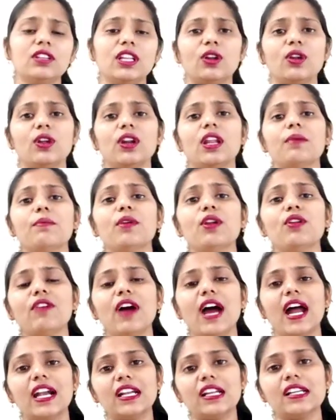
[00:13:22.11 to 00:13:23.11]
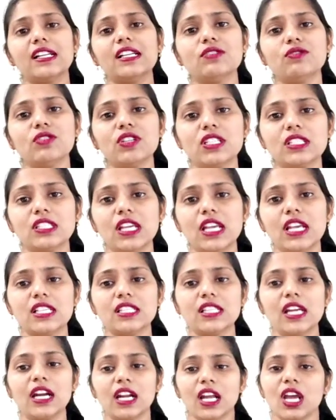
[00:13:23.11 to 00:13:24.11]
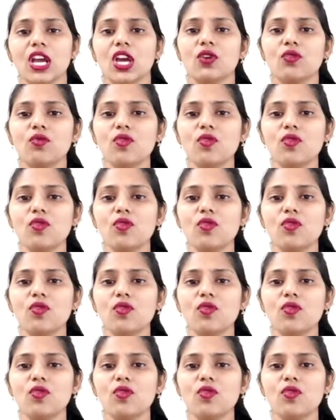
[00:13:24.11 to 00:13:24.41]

there are number of articles which says that